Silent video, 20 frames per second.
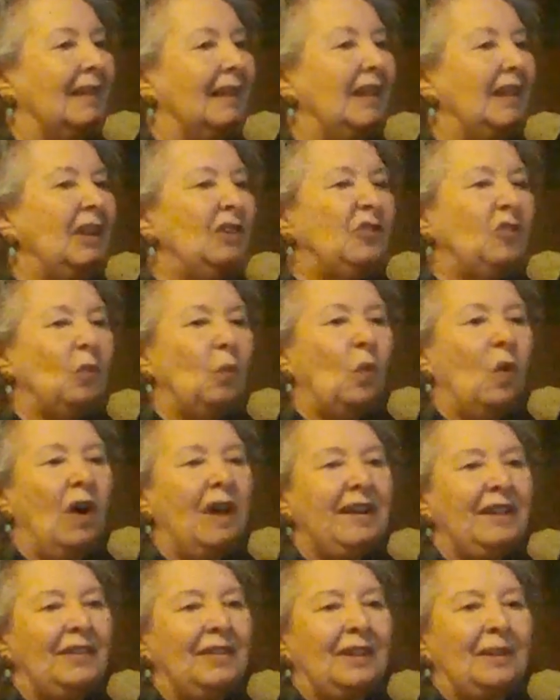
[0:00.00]
Each
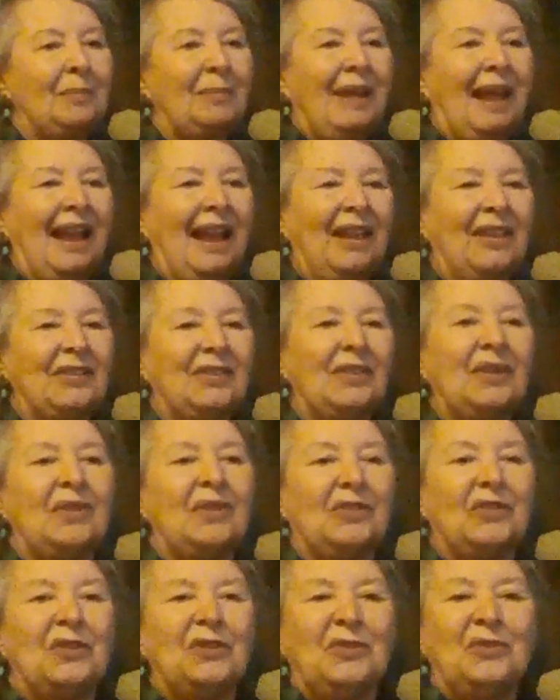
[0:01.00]
one of them has
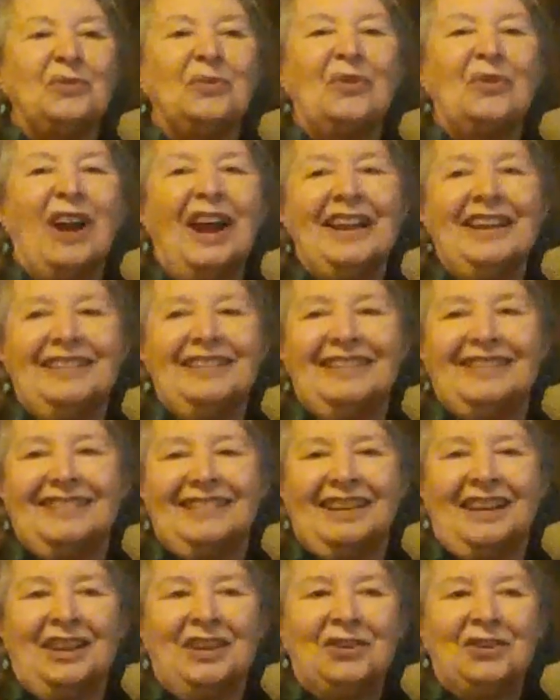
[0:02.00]
certain
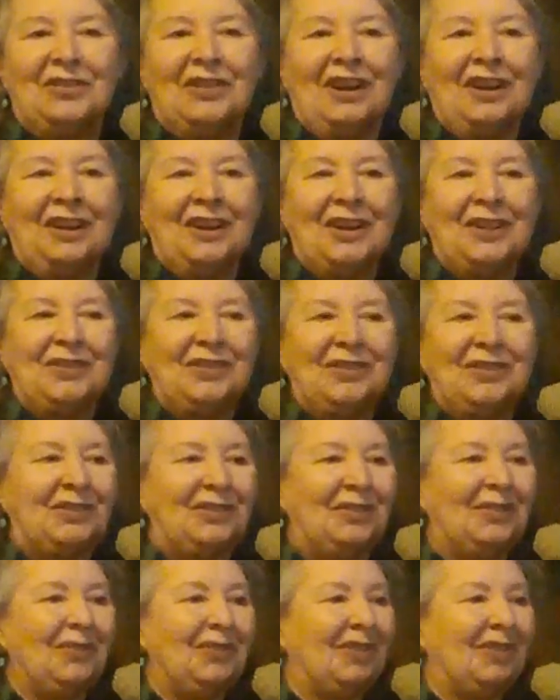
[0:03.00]
rights under our
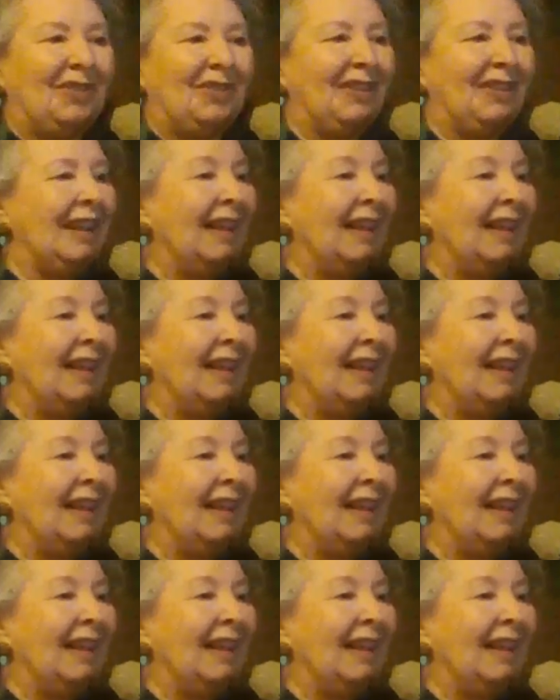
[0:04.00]
Constitution.